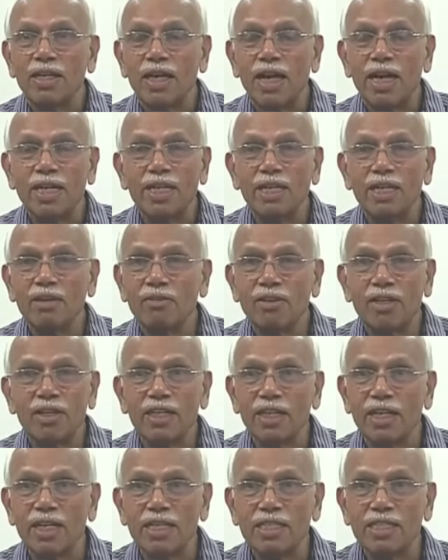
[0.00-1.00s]
I never
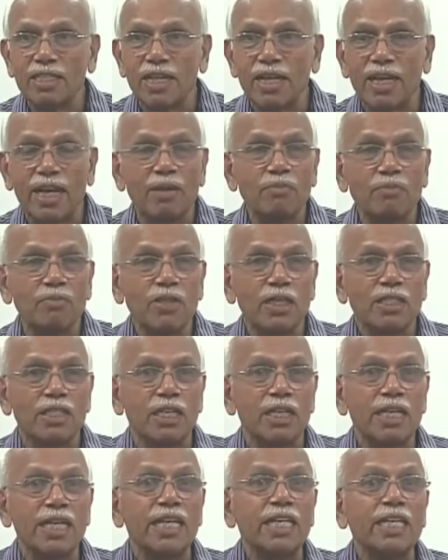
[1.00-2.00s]
realized that I am such
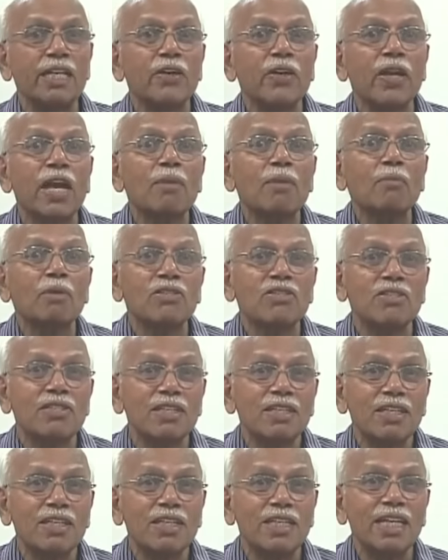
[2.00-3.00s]
an ignoramus
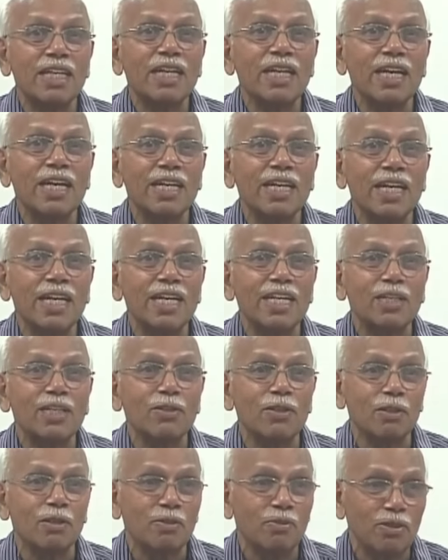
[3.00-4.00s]
till I read
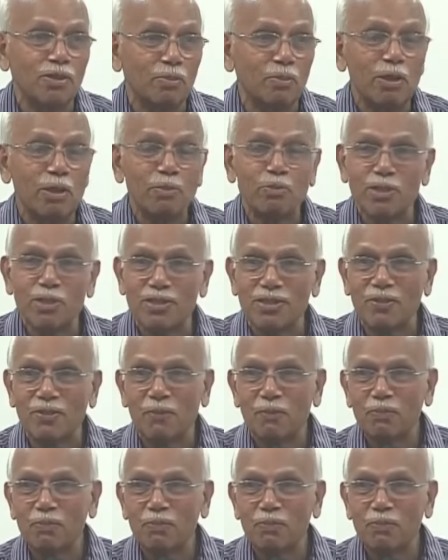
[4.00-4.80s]
your papers.